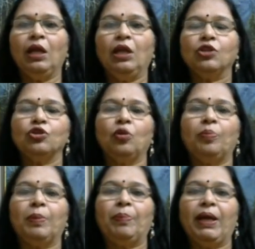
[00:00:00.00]
So
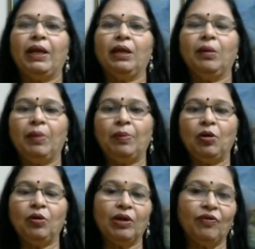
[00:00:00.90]
preparing
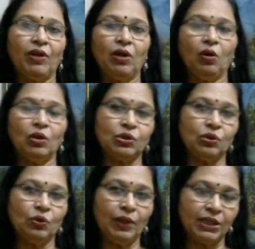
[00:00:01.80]
bibliography
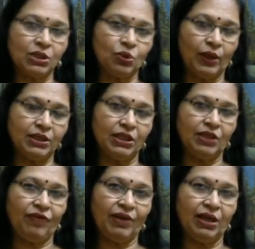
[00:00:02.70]
also is quite a
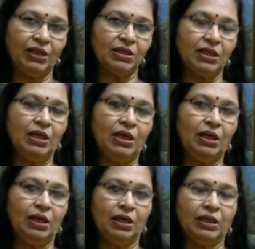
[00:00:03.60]
difficult
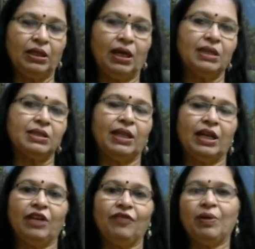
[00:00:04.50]
task. There are
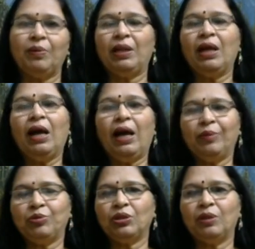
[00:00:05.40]
different, I'm
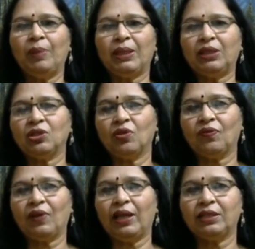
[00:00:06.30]
sure, the methods of
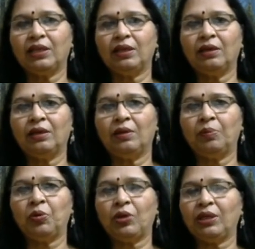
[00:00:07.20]
collecting,
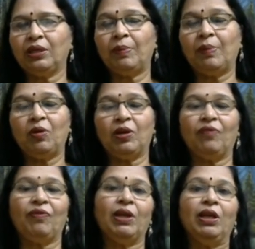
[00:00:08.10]
putting
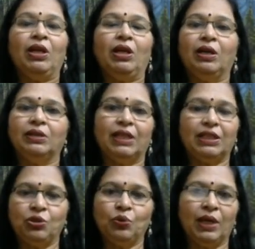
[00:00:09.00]
bibliography
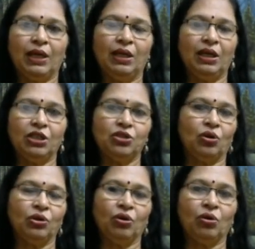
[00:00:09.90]
that you can learn it
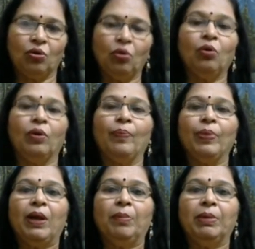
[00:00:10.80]
on your own.
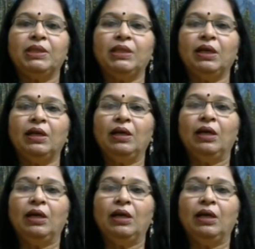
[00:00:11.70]
But here